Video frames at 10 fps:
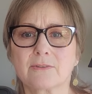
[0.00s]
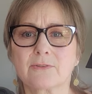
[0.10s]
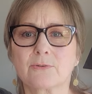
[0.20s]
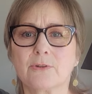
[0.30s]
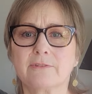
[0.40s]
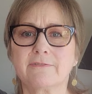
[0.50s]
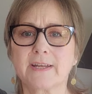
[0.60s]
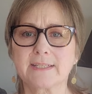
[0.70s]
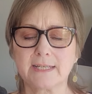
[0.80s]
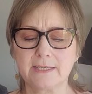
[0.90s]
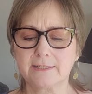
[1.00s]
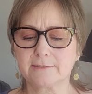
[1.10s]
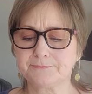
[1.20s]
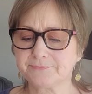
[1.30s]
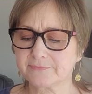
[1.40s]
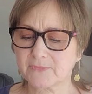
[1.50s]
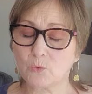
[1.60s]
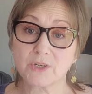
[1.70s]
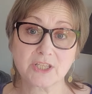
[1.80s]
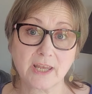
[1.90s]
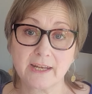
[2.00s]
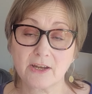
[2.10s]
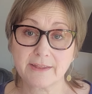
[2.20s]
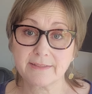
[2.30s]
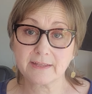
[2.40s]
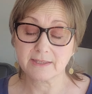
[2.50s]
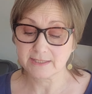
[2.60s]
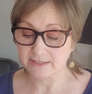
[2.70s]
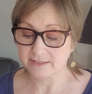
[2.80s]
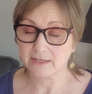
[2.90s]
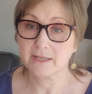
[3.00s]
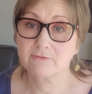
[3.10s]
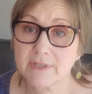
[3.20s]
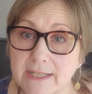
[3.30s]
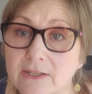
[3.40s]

through the front here, and I think this is a really